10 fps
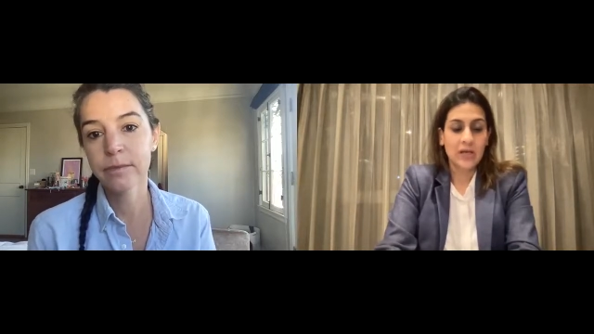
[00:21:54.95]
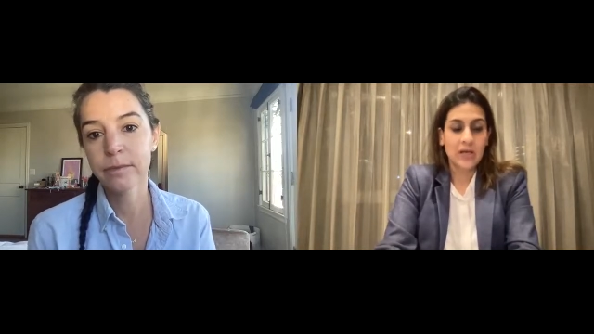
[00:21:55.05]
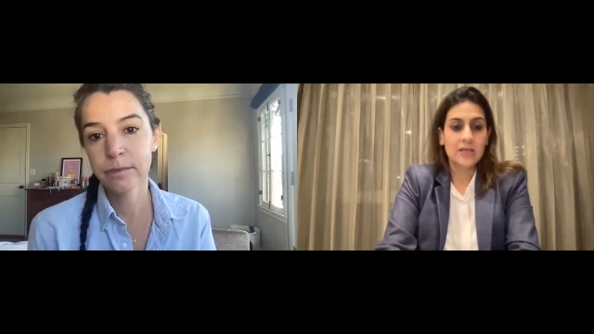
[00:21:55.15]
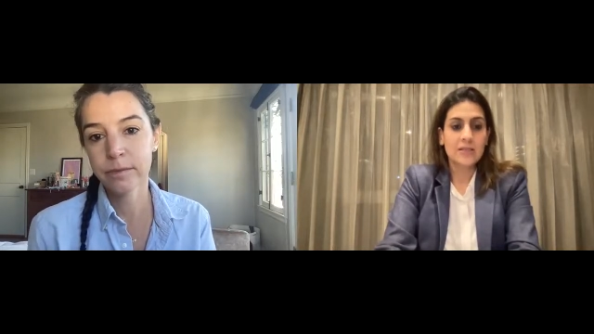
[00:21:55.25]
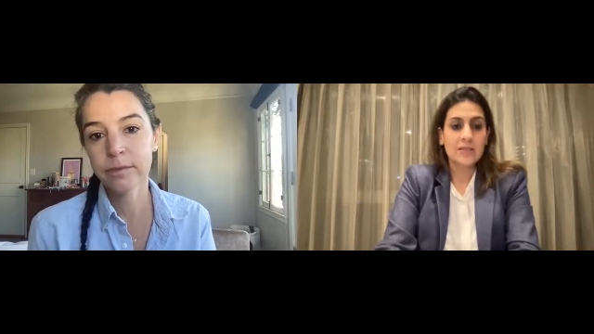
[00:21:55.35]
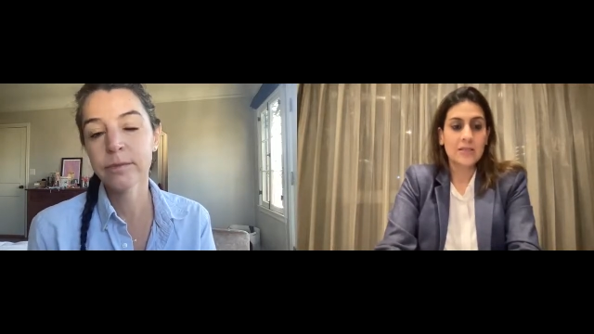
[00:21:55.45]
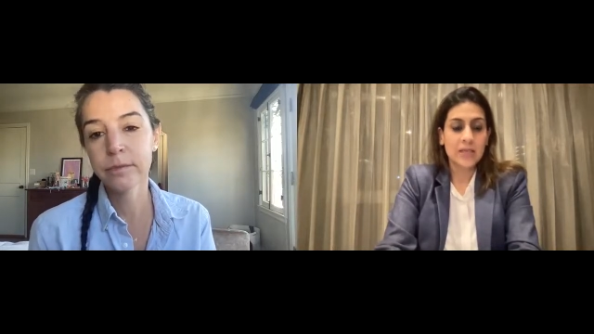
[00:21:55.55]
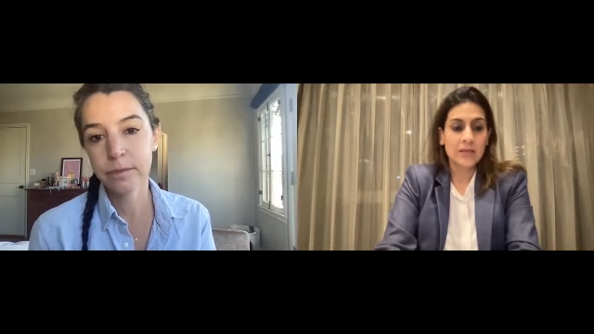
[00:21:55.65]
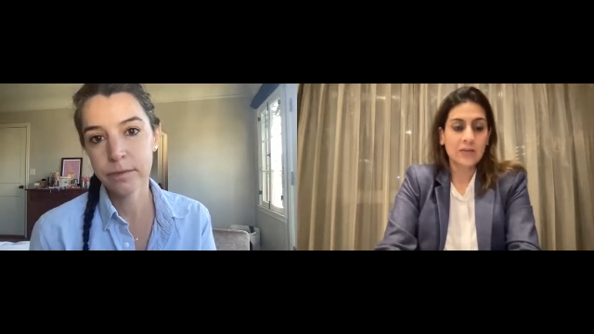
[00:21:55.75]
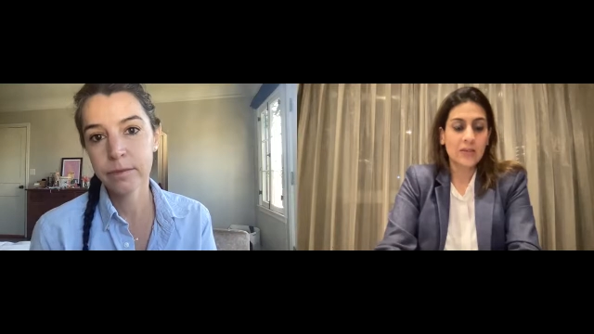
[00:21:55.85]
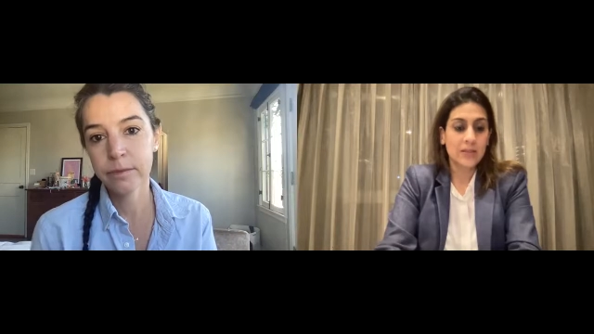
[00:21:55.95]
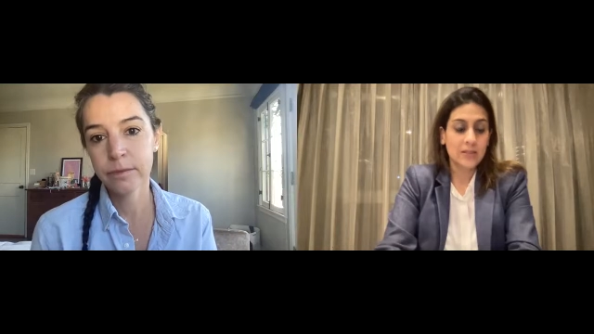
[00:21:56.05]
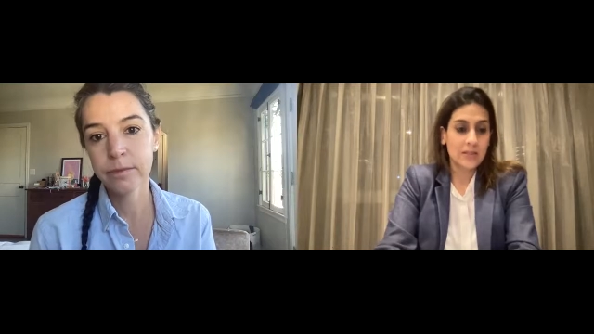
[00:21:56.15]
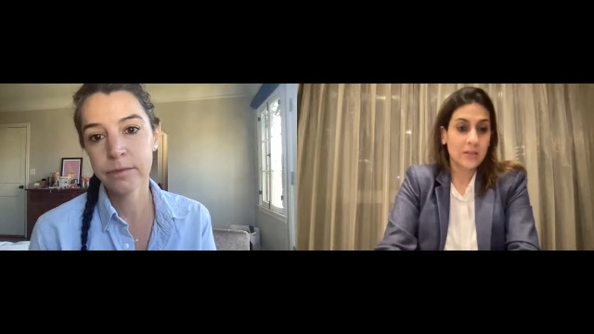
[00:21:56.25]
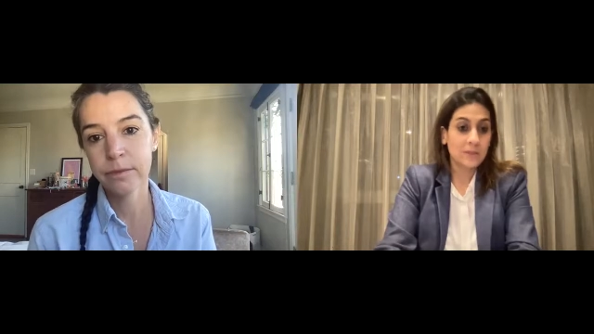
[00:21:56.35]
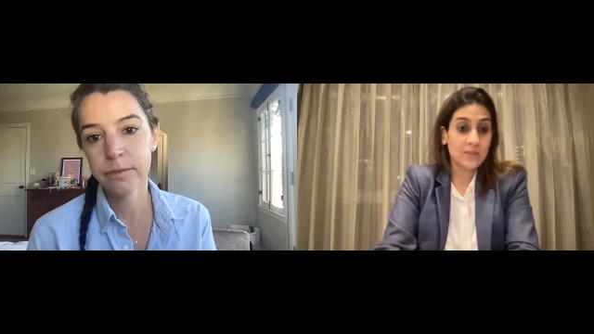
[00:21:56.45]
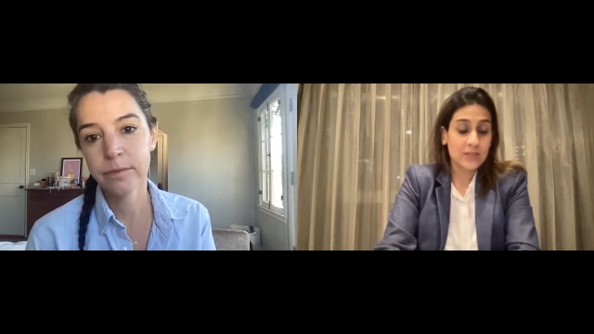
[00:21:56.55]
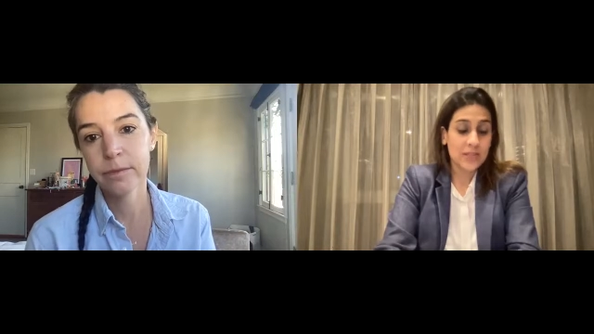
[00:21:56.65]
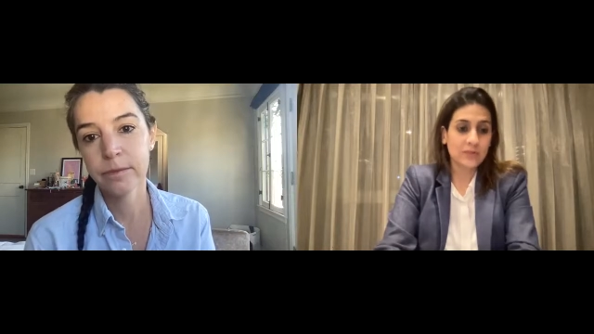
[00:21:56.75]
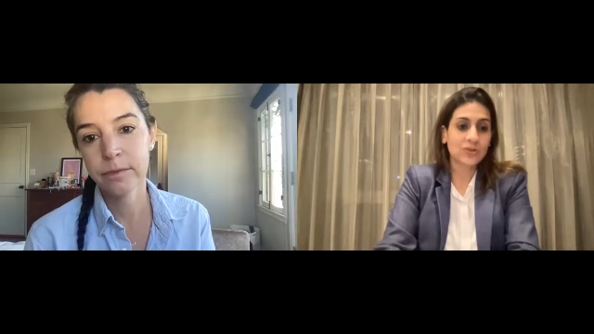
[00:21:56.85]
Speaker 1: is
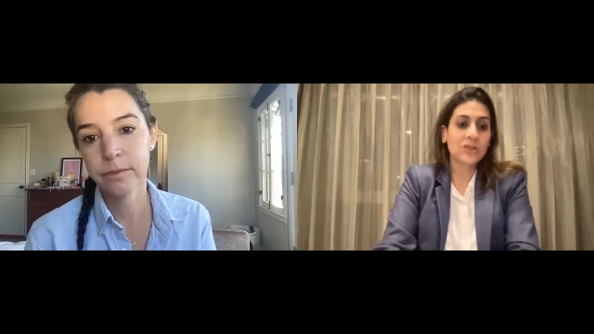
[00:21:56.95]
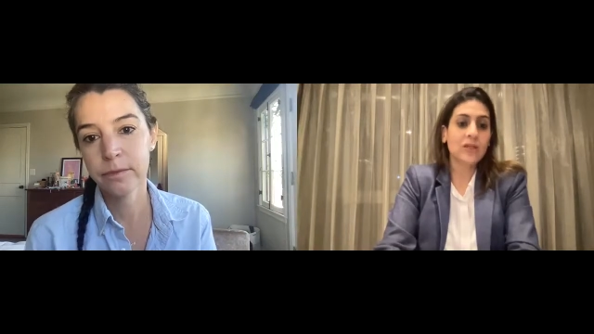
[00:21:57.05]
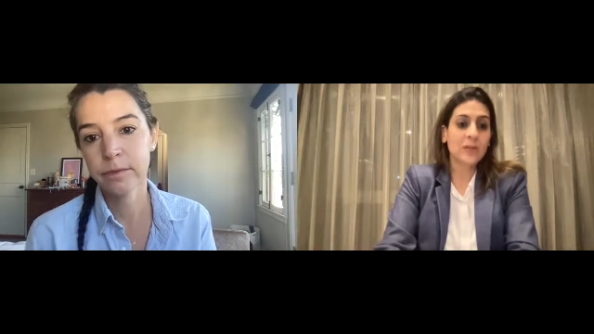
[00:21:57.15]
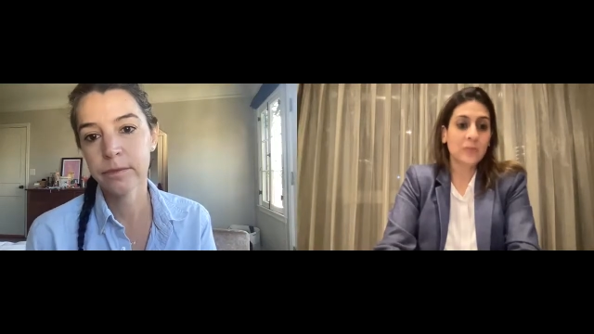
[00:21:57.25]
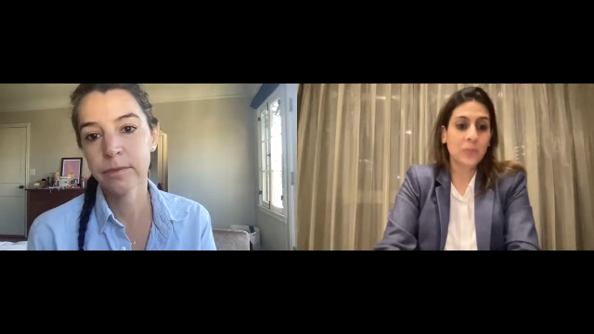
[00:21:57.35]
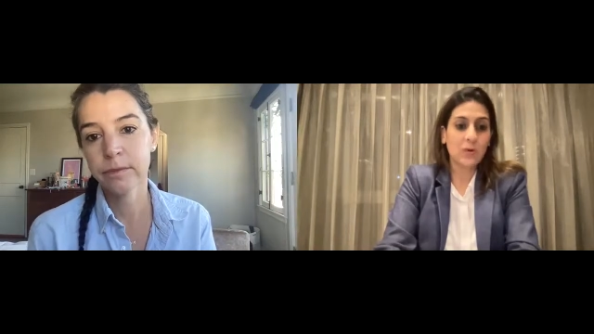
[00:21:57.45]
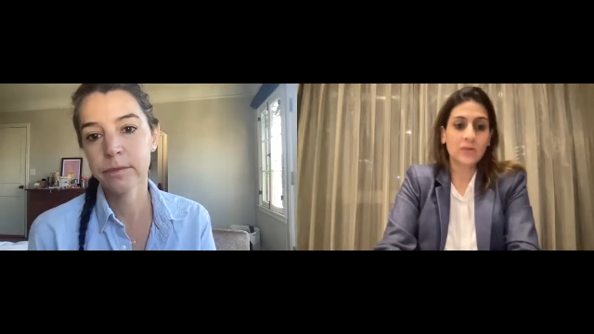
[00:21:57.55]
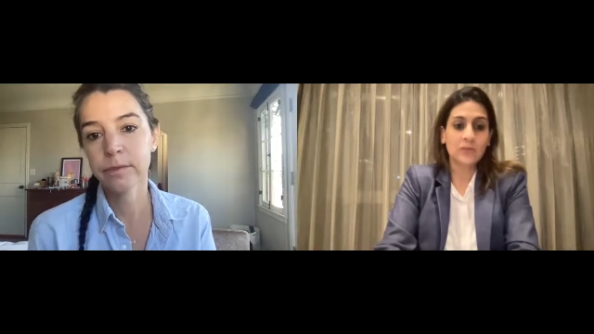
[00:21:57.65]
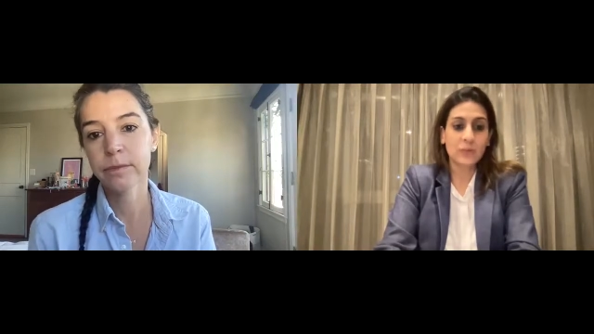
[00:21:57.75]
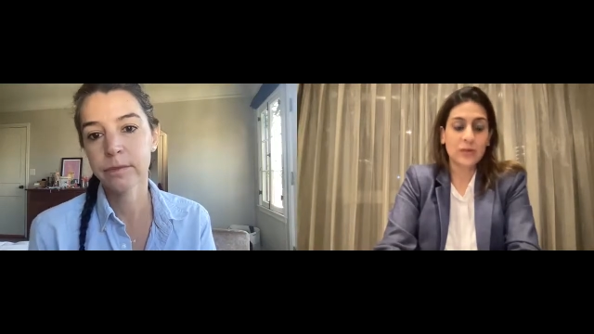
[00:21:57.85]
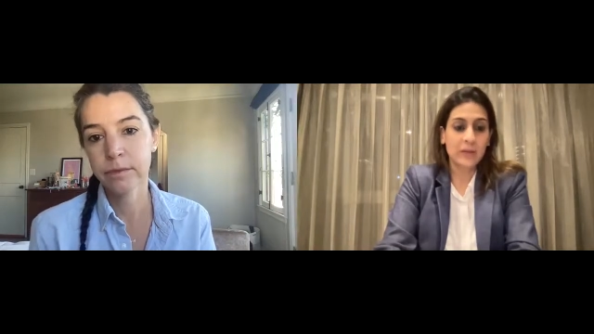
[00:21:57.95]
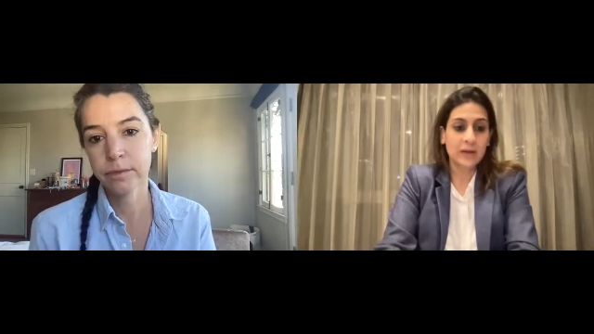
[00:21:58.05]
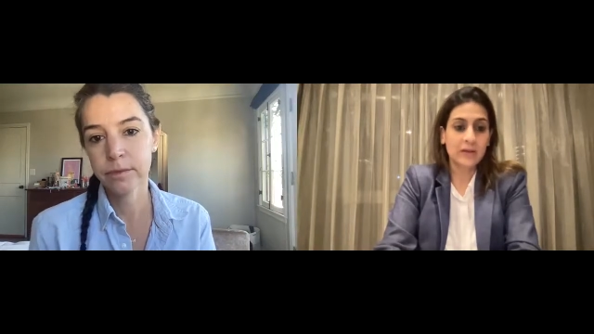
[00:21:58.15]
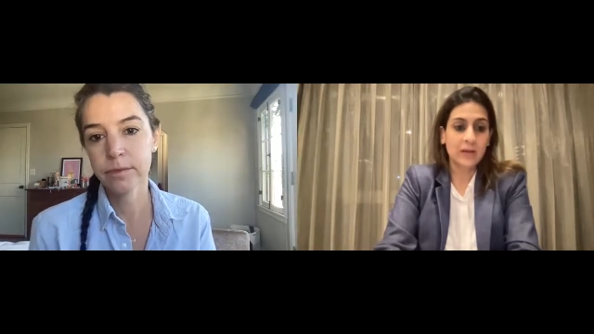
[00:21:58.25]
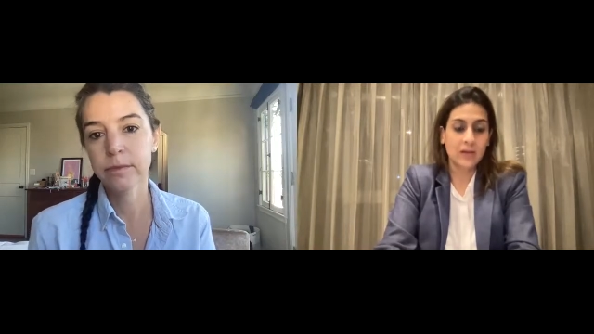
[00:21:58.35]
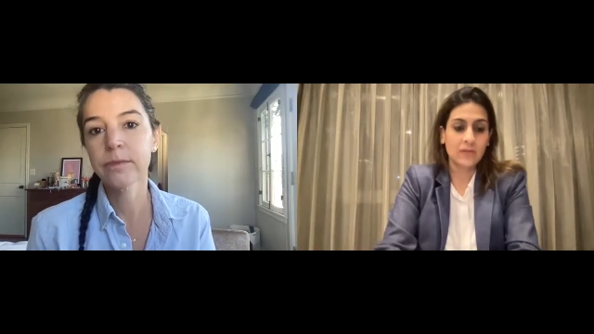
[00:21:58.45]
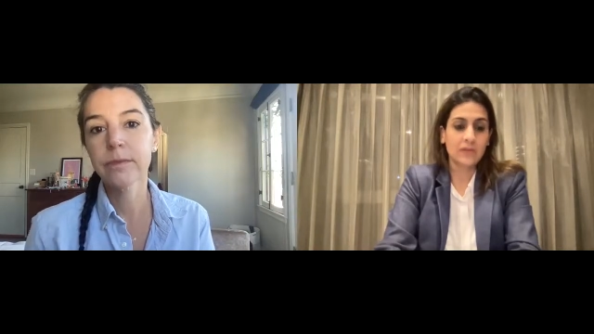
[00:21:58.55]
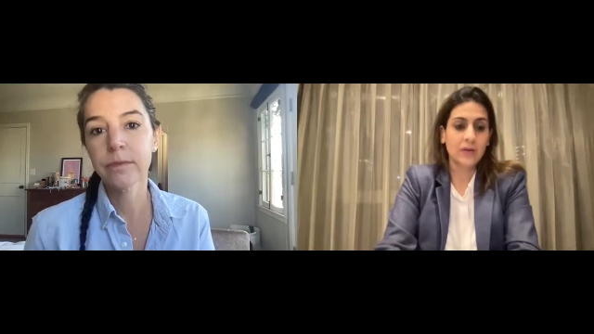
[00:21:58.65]
exceptionally important for their mental health,